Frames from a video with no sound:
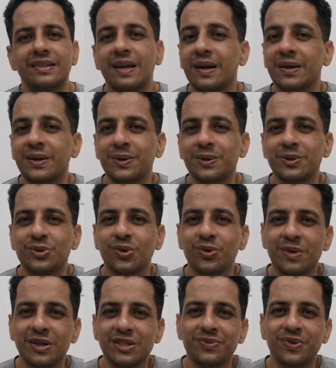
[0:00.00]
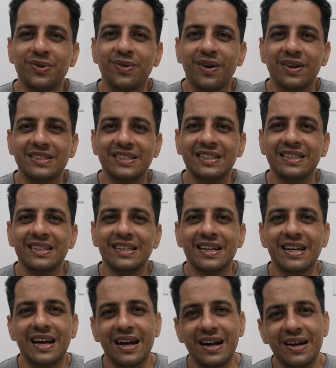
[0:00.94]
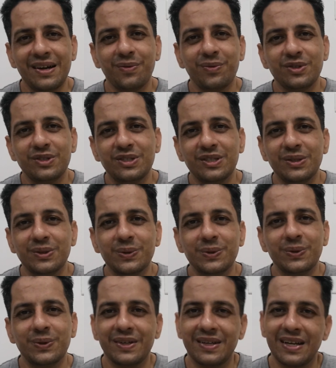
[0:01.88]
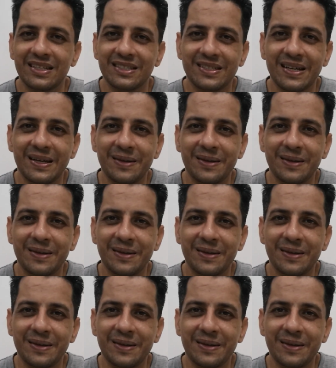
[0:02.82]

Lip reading: Thank you so much for watching, and we see you next